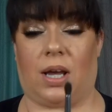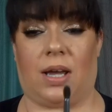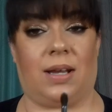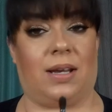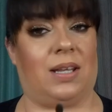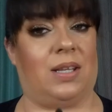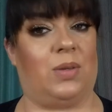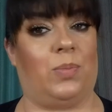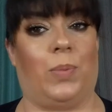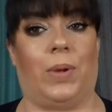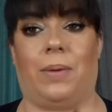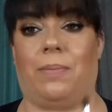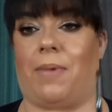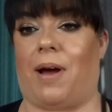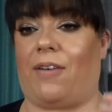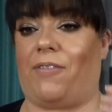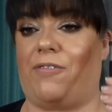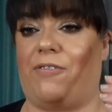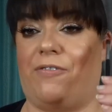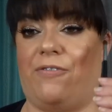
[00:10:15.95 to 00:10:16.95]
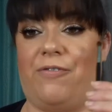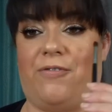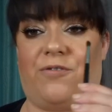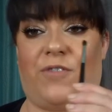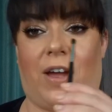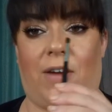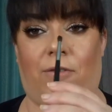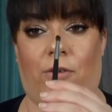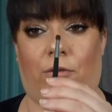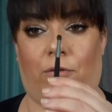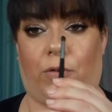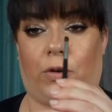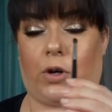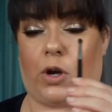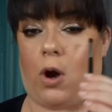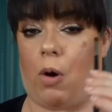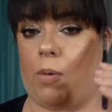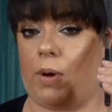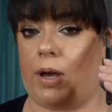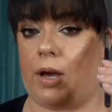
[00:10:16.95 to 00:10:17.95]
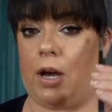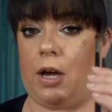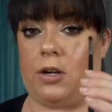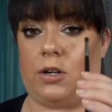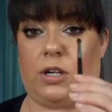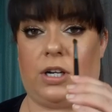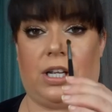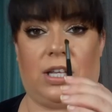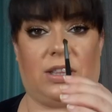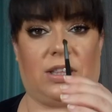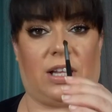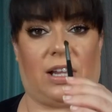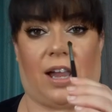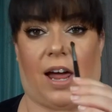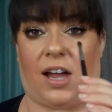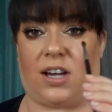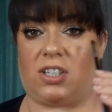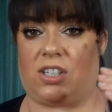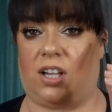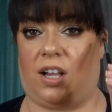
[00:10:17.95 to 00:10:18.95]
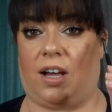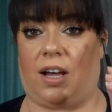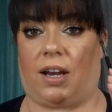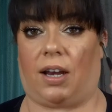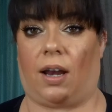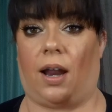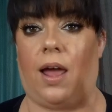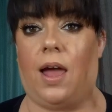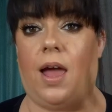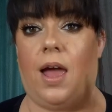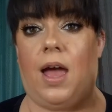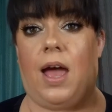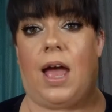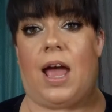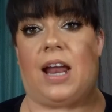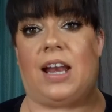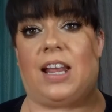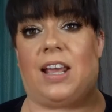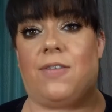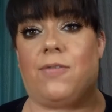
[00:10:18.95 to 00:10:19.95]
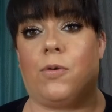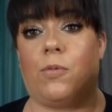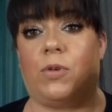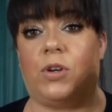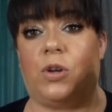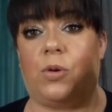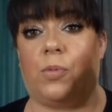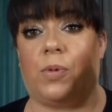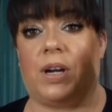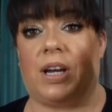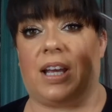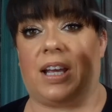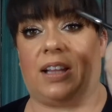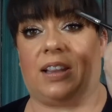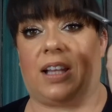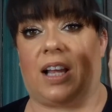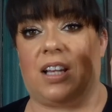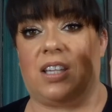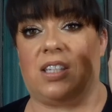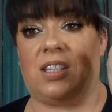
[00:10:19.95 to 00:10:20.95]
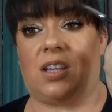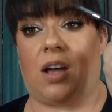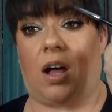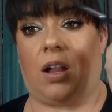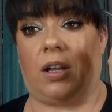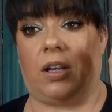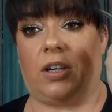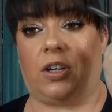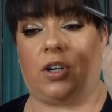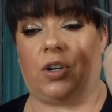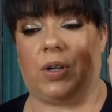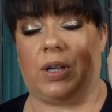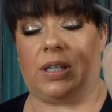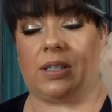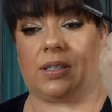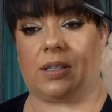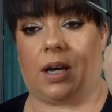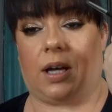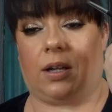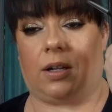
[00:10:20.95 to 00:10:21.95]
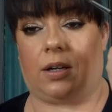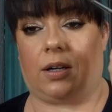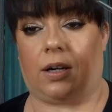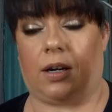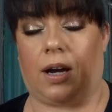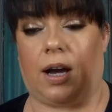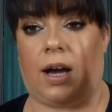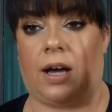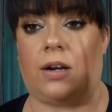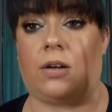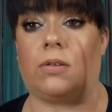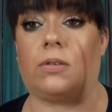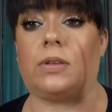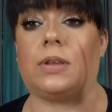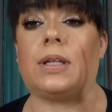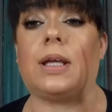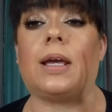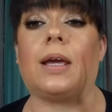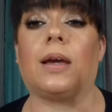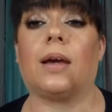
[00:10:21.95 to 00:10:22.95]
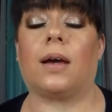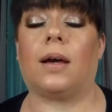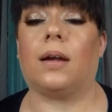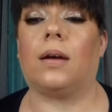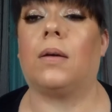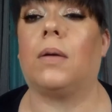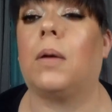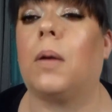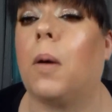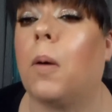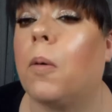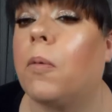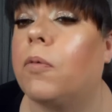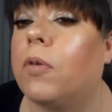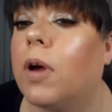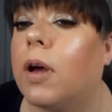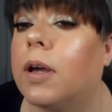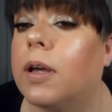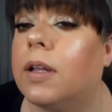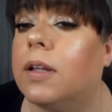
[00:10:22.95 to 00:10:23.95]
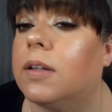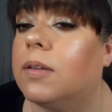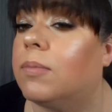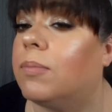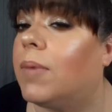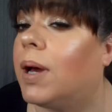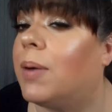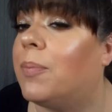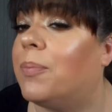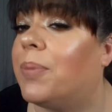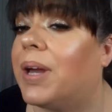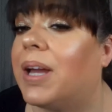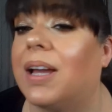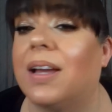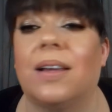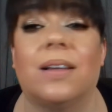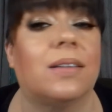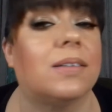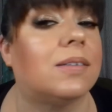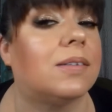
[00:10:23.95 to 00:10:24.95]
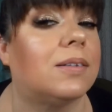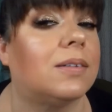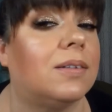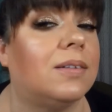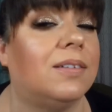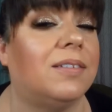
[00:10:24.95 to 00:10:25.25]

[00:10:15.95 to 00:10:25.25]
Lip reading: It has been my favorite for going underneath the lash line. And even when you want to get that solid crease color, I don't know if y'all can, my bangs.